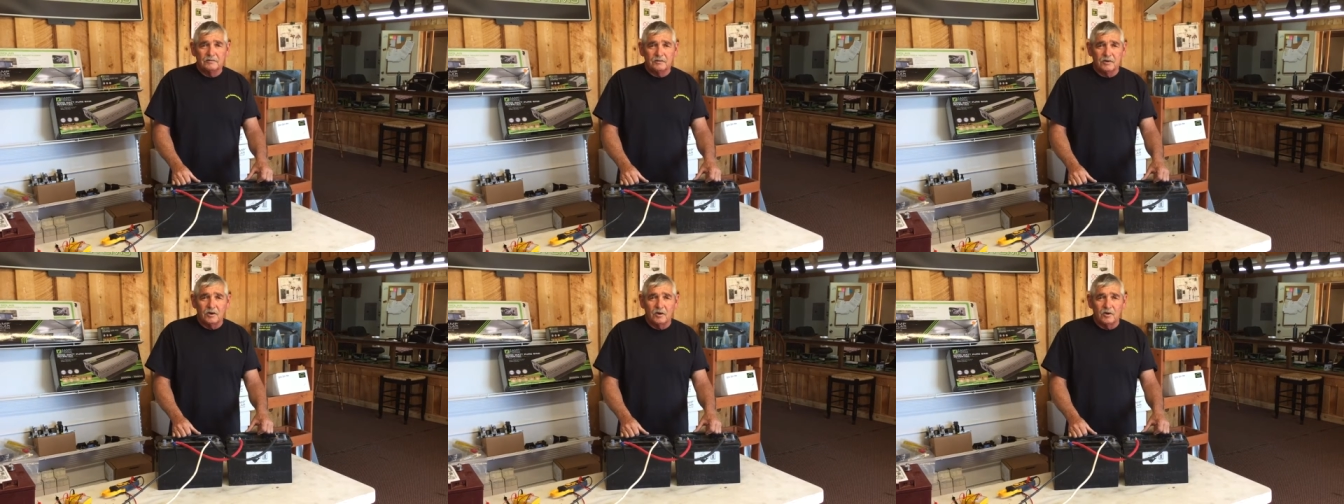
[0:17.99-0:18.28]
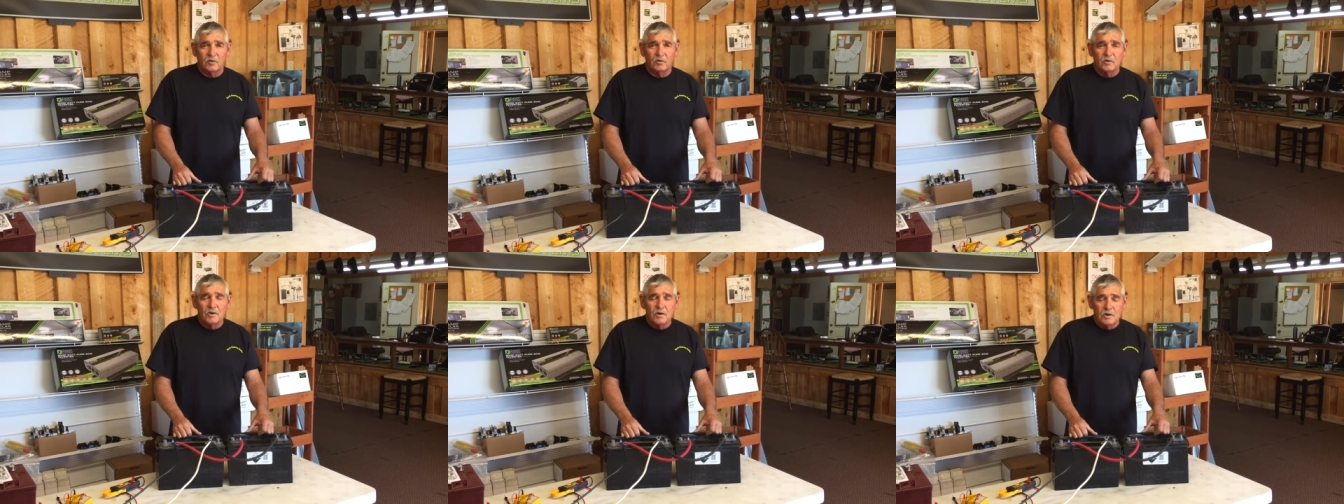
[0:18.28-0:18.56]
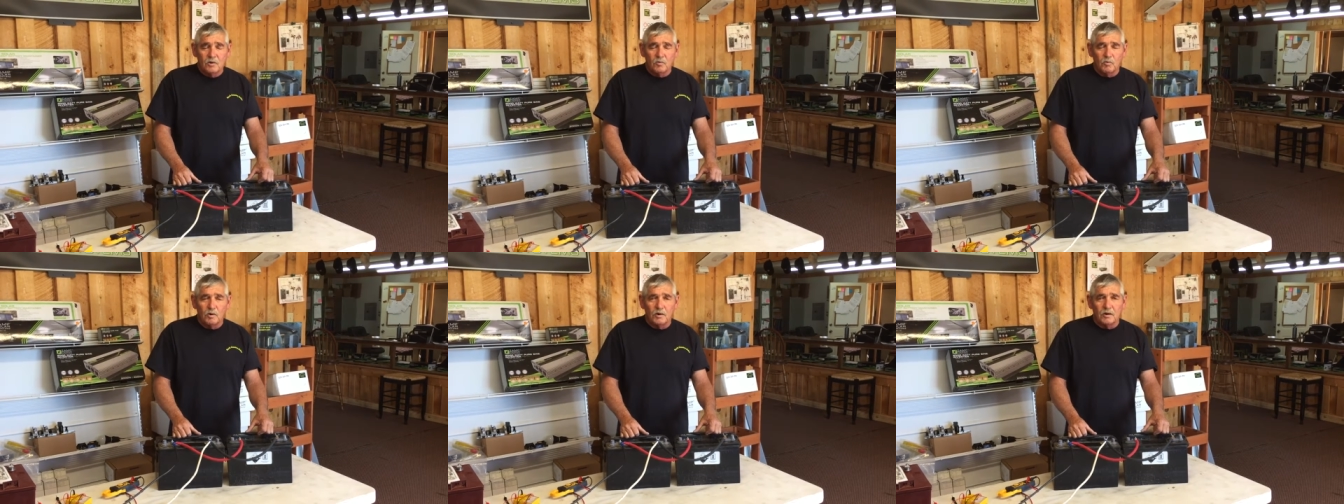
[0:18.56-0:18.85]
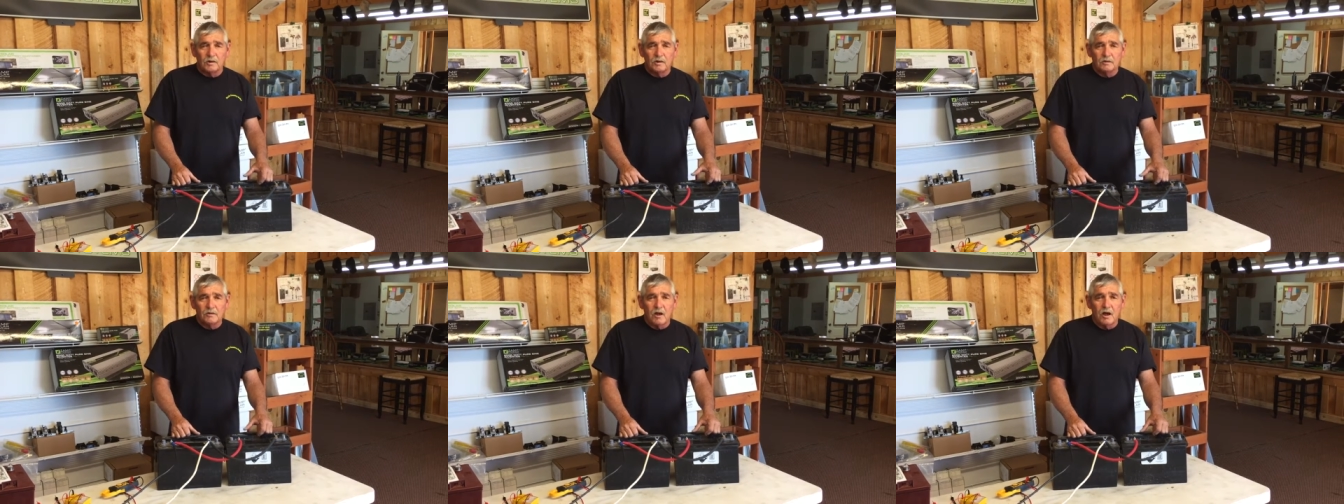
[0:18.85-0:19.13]
So
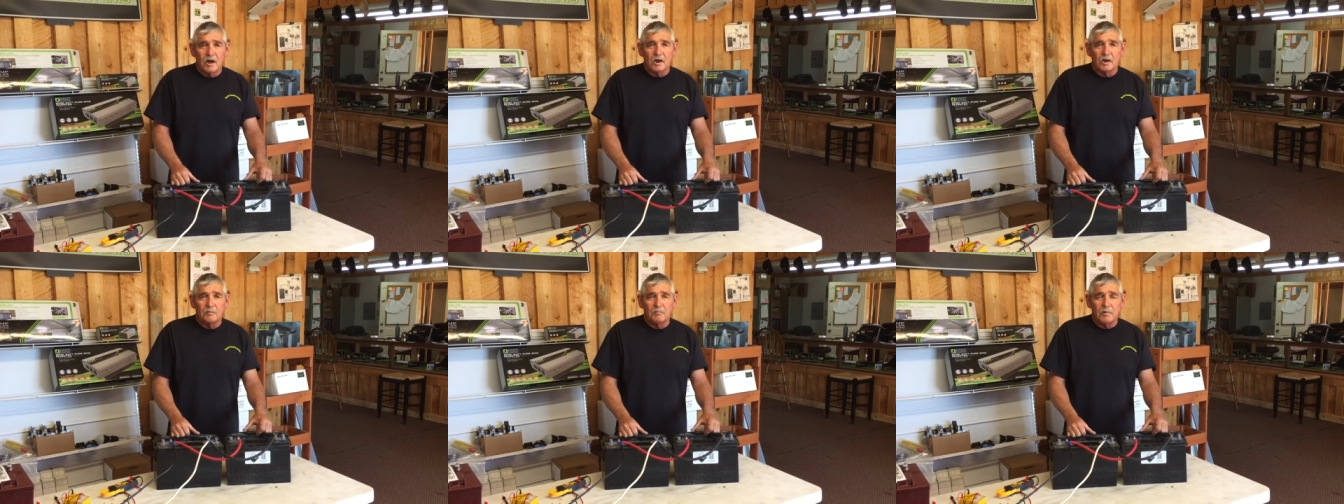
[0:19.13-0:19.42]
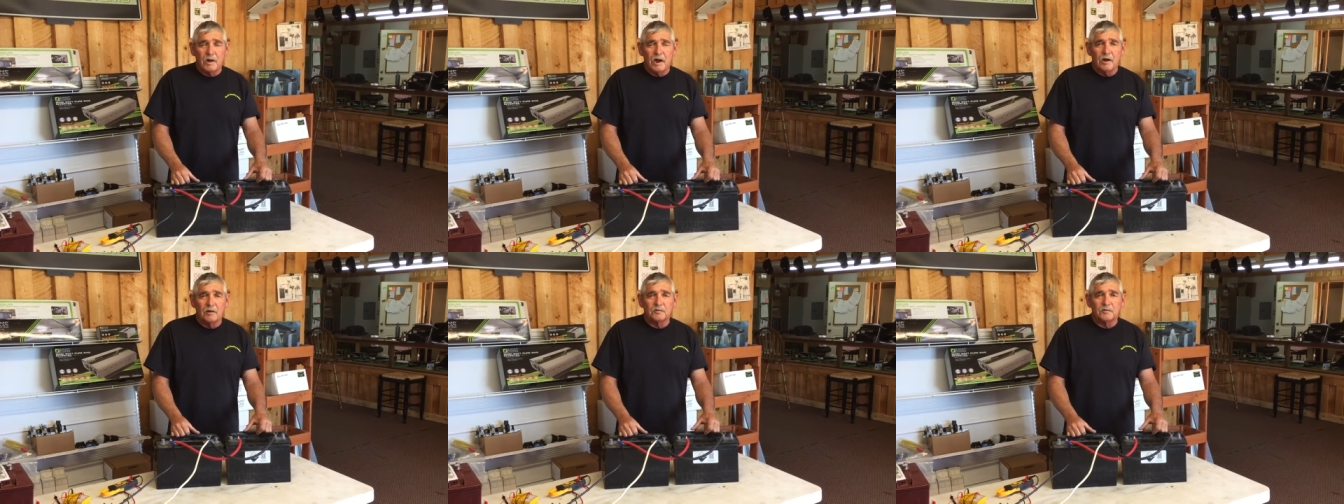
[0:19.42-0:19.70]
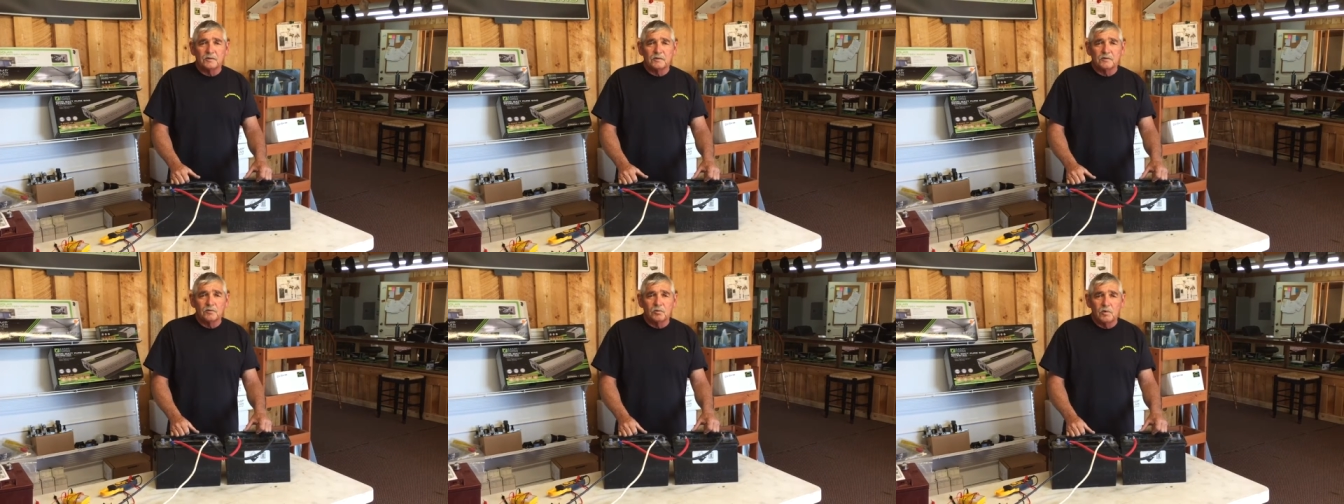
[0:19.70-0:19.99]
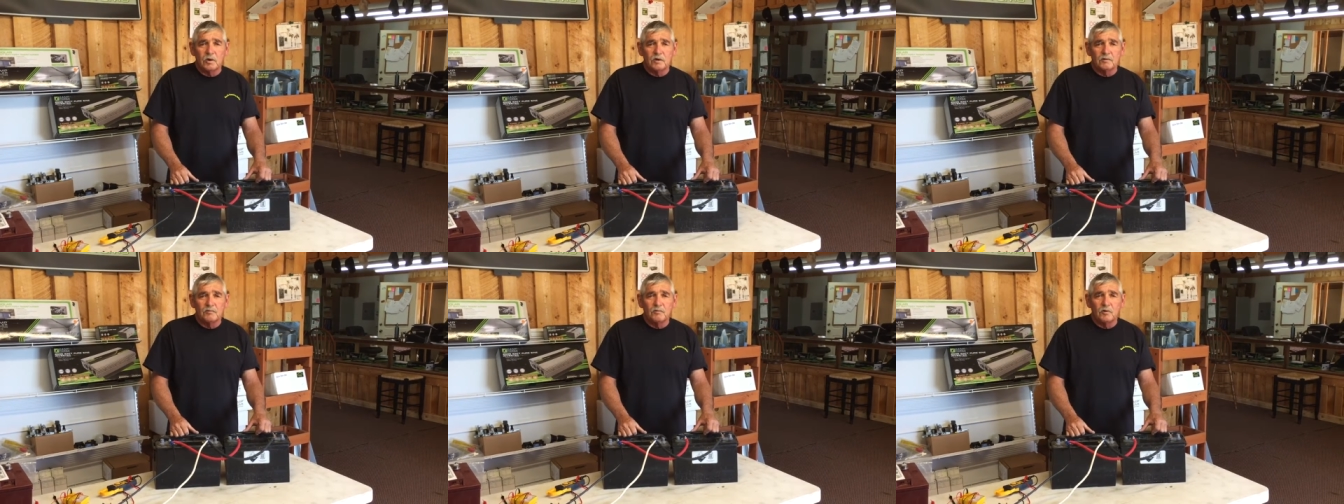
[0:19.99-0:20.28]
we're going to talk about the
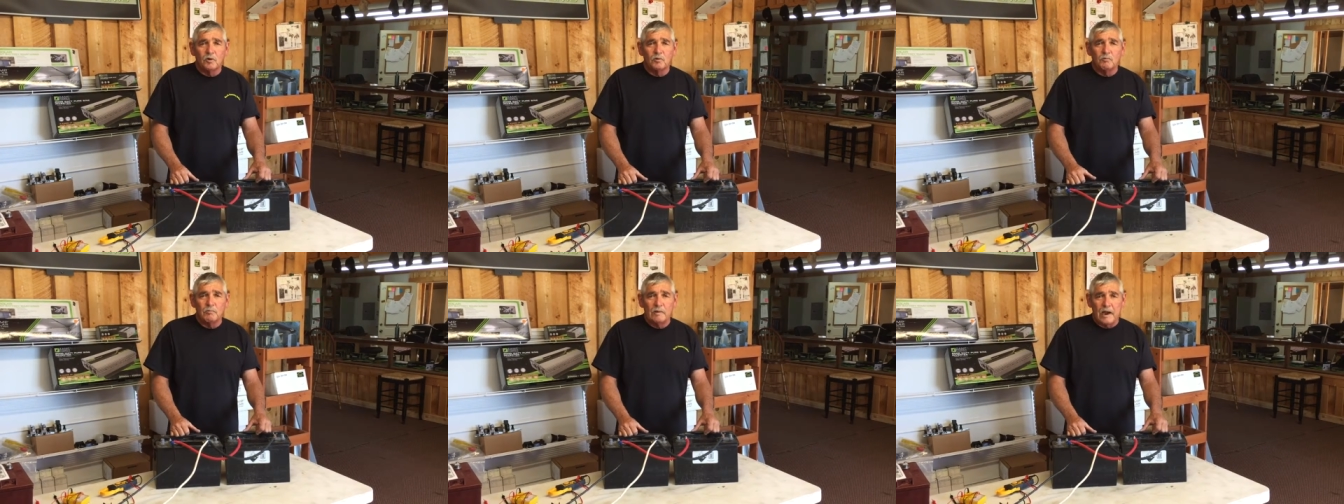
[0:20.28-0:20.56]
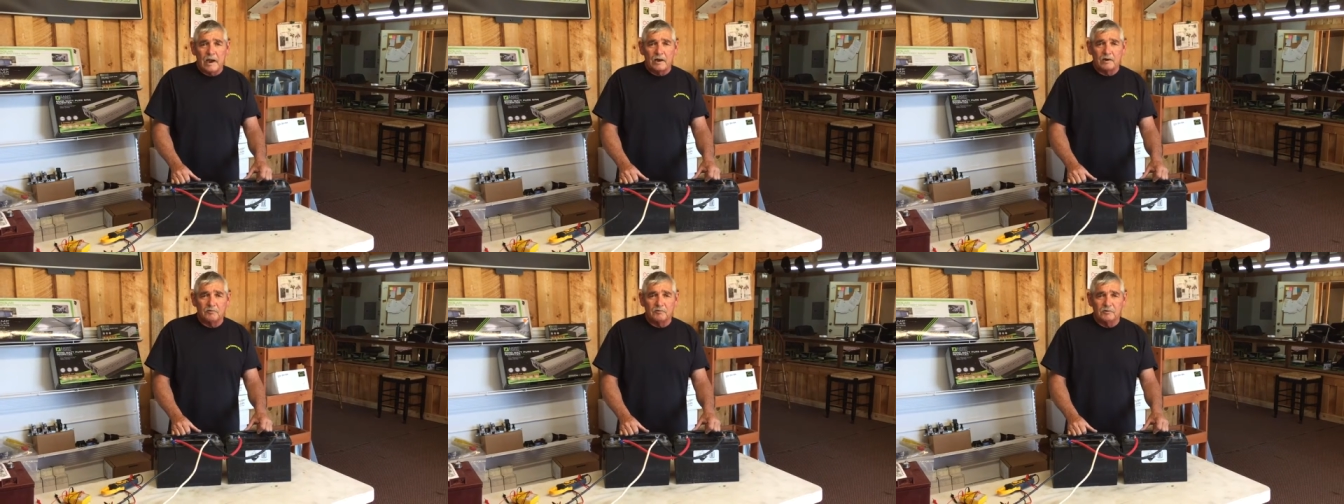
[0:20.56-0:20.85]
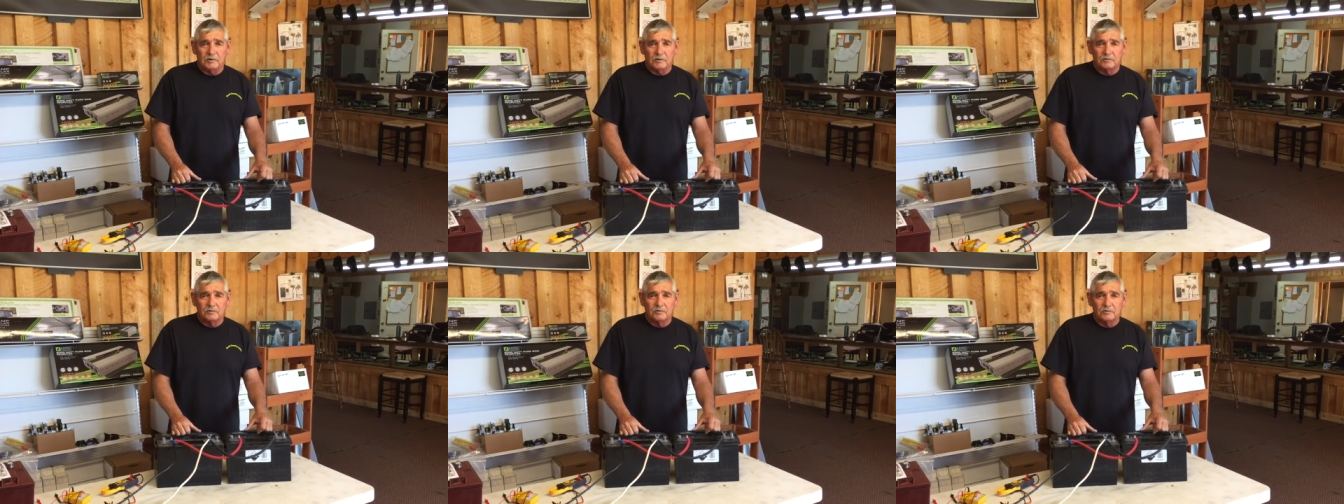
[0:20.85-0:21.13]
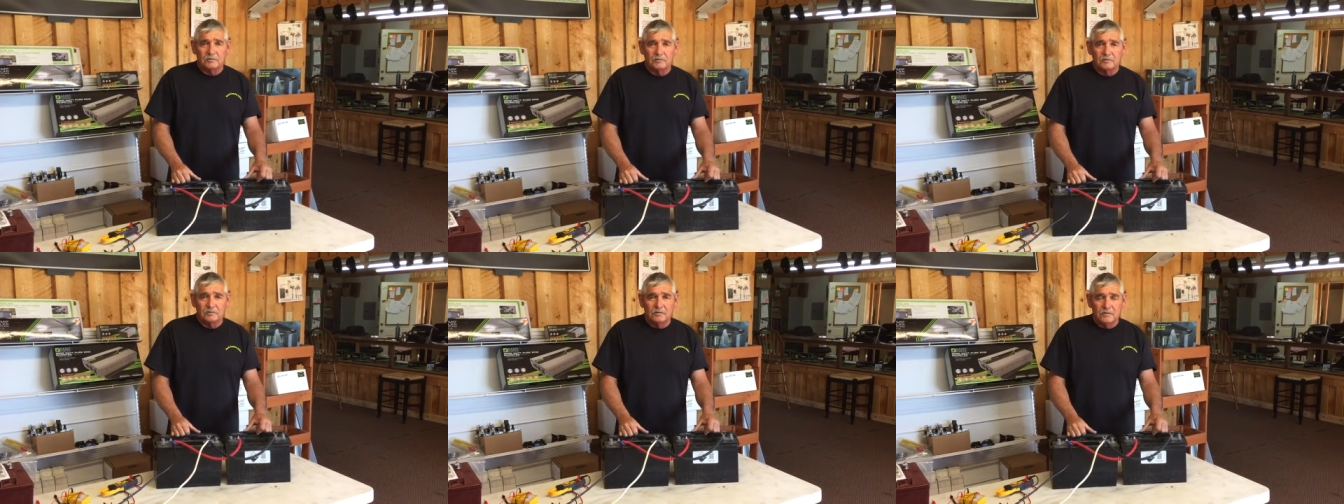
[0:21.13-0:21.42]
12-volt batteries.